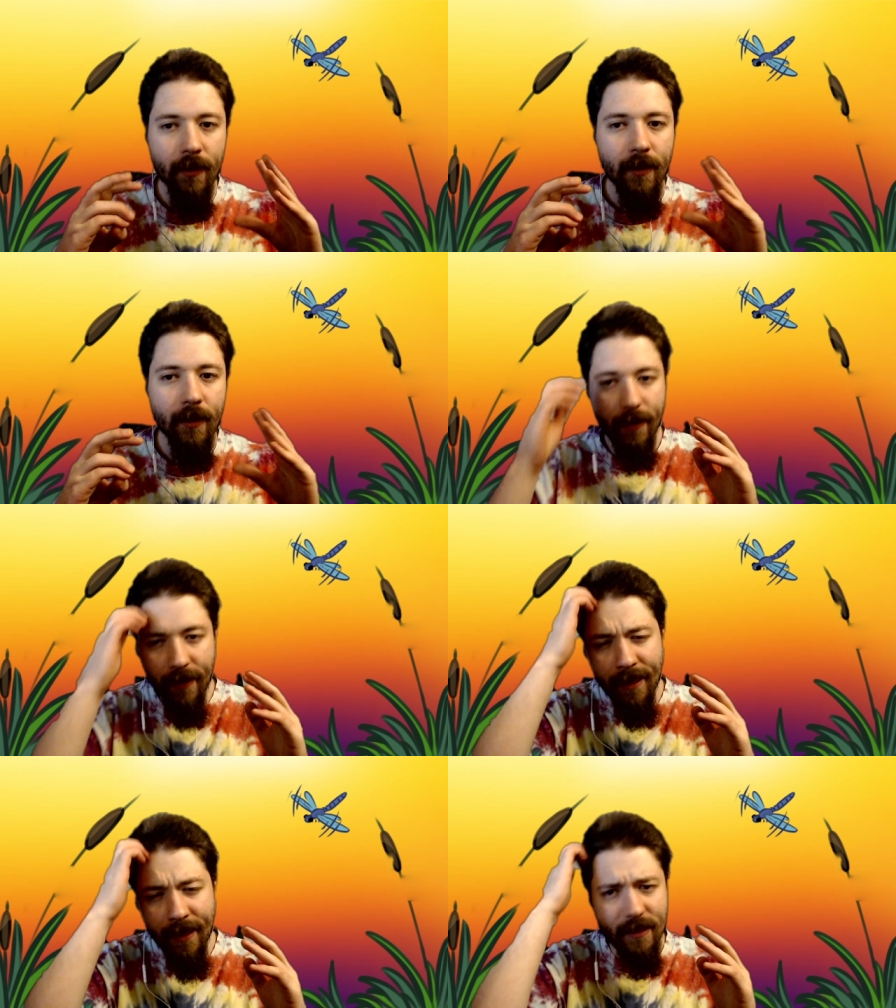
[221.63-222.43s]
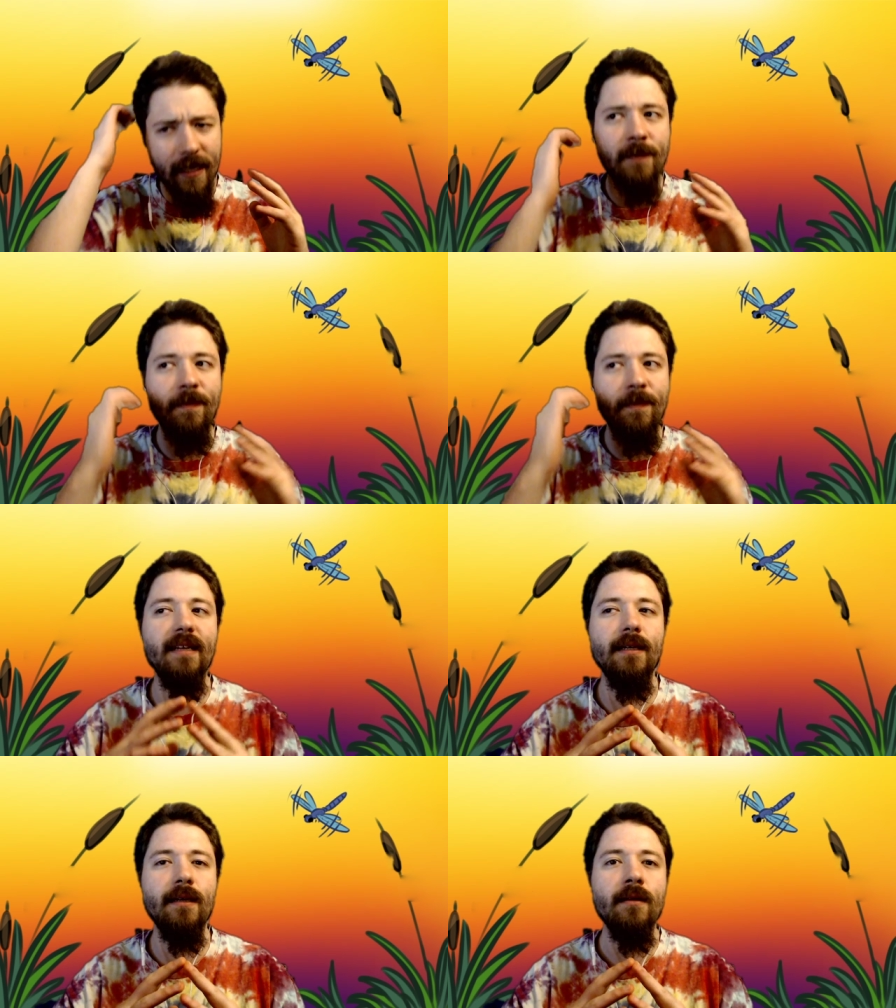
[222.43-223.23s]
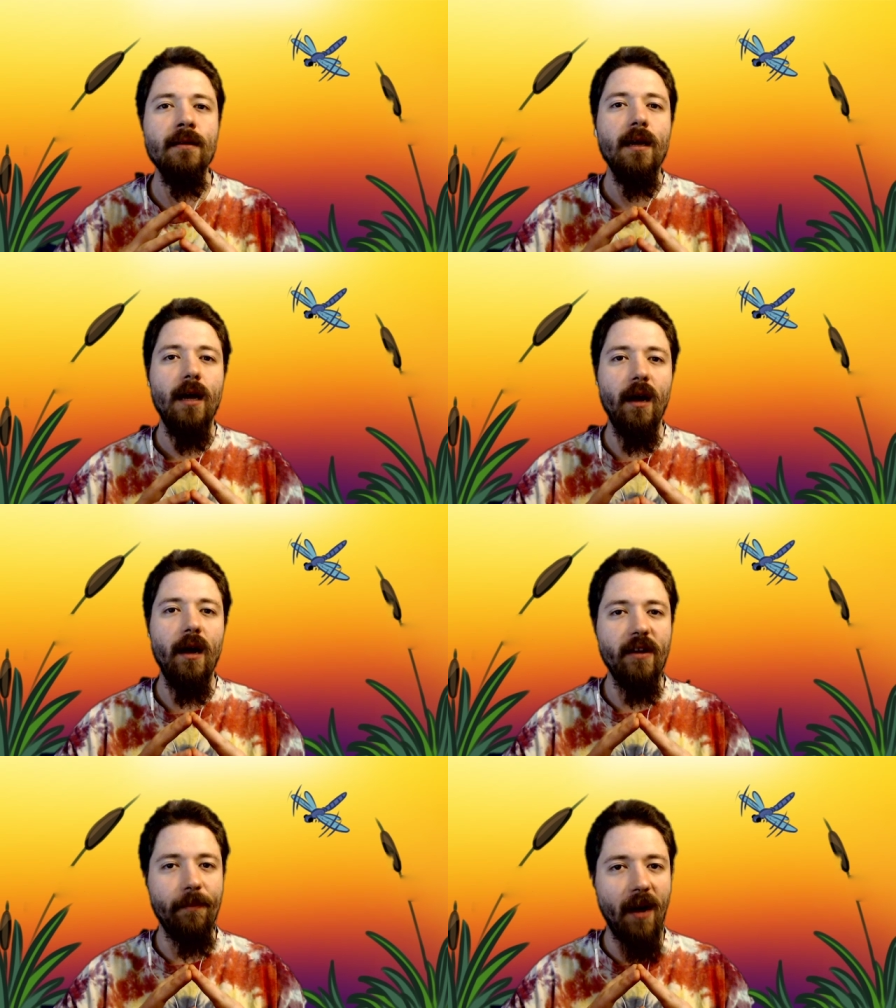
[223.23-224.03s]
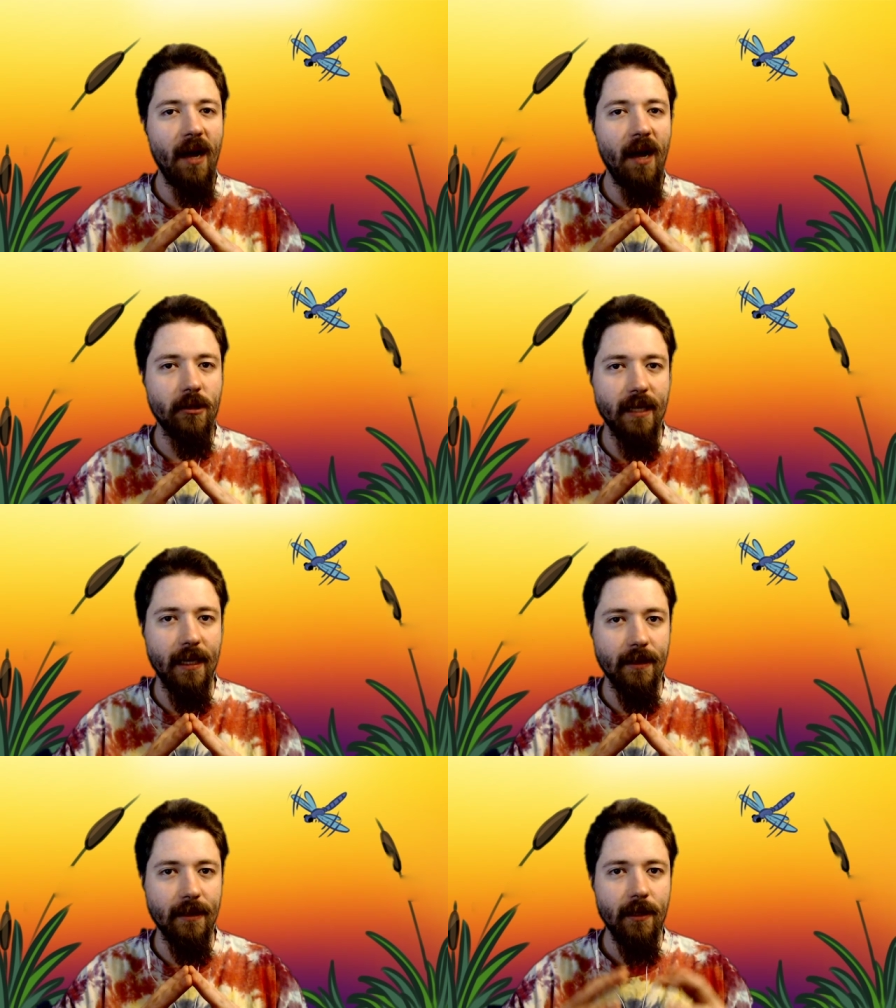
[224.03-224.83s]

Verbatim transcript: Next is my idea of Naamah percent.